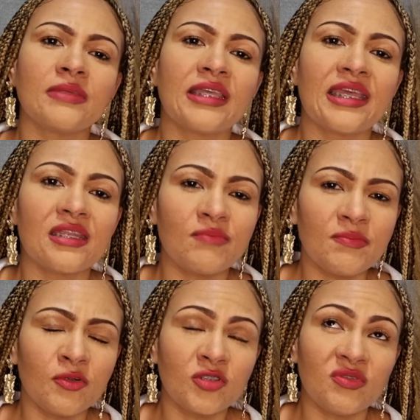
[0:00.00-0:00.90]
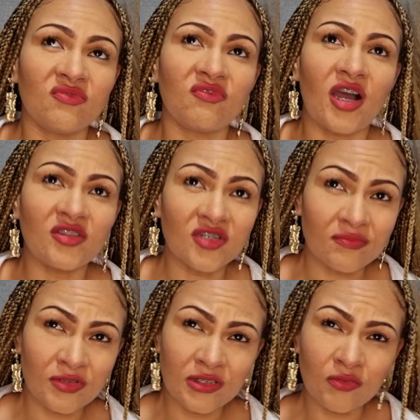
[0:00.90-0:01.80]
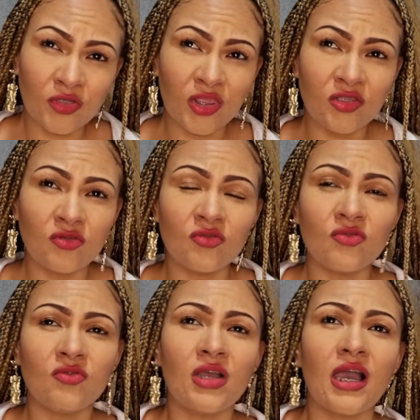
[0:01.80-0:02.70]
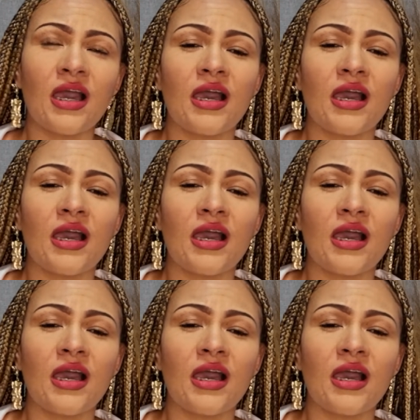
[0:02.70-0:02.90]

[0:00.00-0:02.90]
getting people to be vulnerable with you,